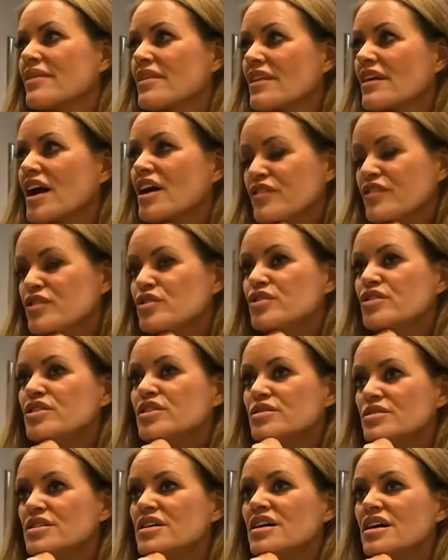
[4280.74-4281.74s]
I feel
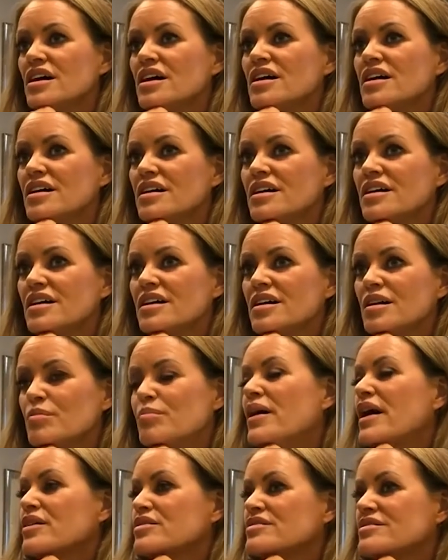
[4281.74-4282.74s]
good
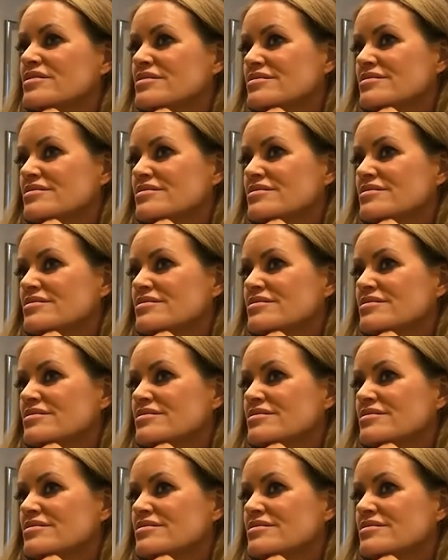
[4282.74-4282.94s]
about